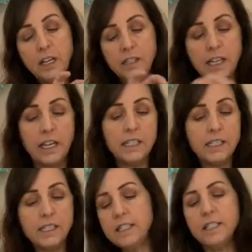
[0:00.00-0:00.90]
does
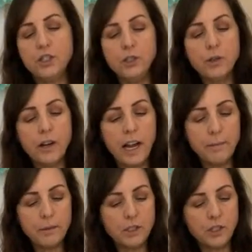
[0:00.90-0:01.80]
is you are
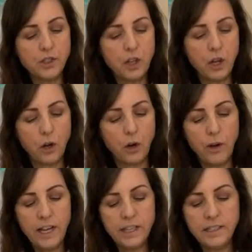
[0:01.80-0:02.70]
able to sew
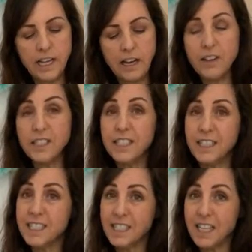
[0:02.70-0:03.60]
down onto the
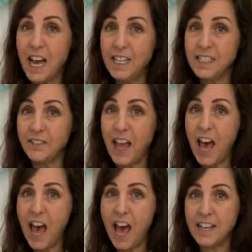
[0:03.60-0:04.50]
sides of the
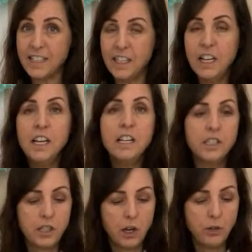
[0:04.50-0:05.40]
hat.
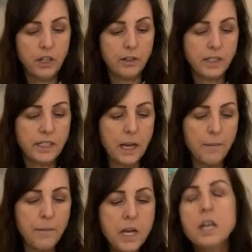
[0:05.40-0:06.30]
So, you know,
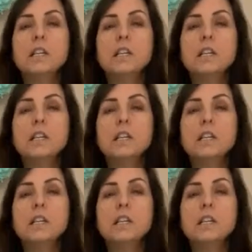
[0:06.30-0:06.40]
some